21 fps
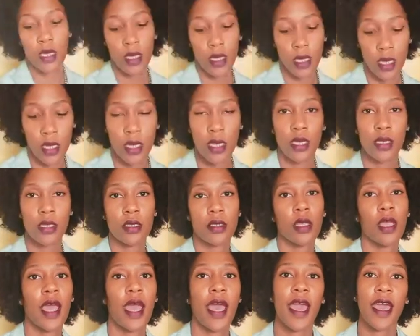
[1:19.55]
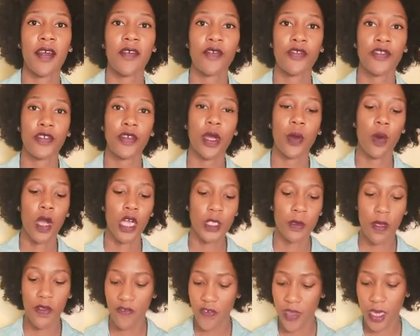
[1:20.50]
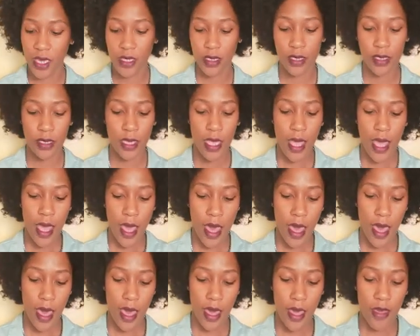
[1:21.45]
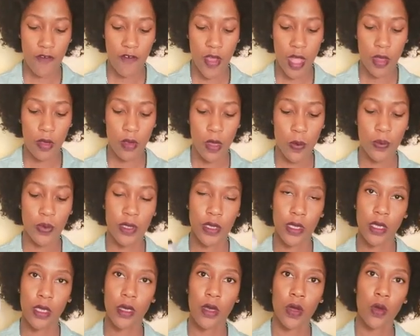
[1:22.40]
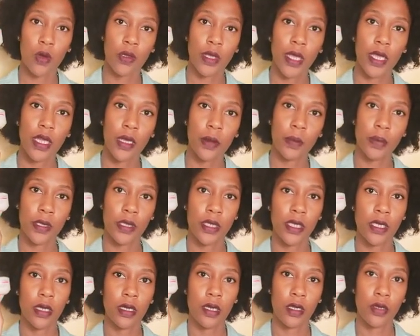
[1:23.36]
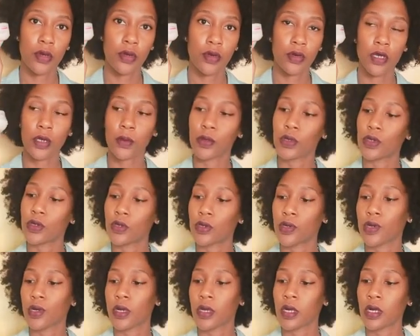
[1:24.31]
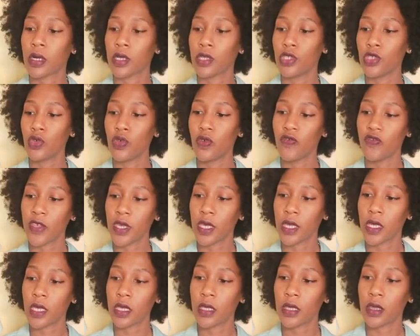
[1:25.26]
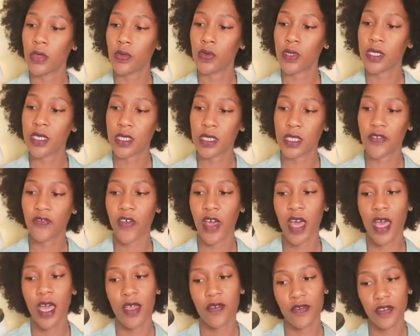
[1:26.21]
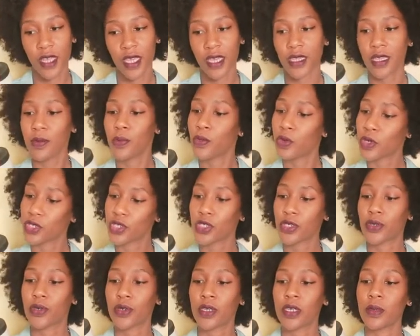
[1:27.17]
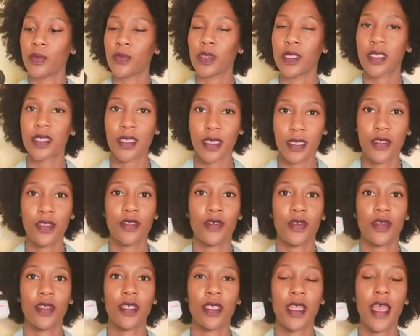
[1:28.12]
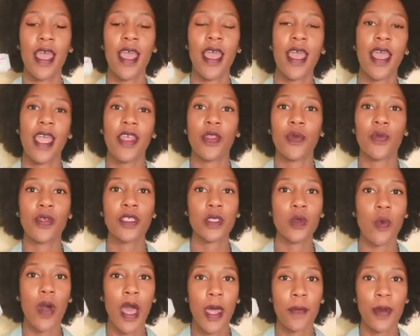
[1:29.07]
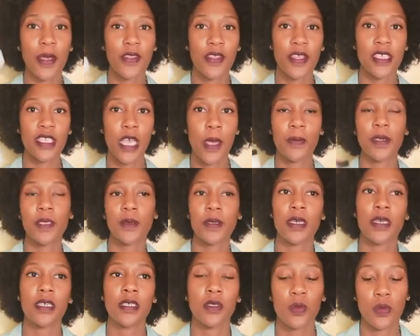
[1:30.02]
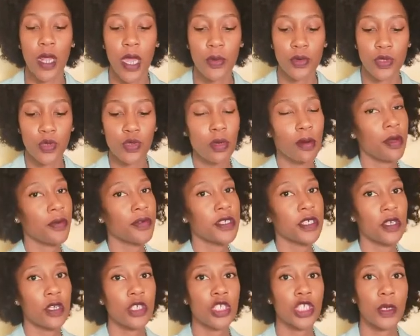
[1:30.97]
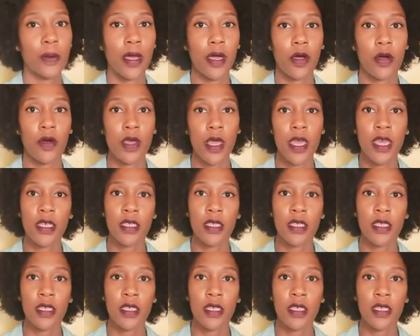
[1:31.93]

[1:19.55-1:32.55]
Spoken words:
And after I wash my face, I follow up with the Olay Complete Normal UV 365 Daily Moisture Cream with Sunscreen. And the reason why I picked this up is because when I was doing my research about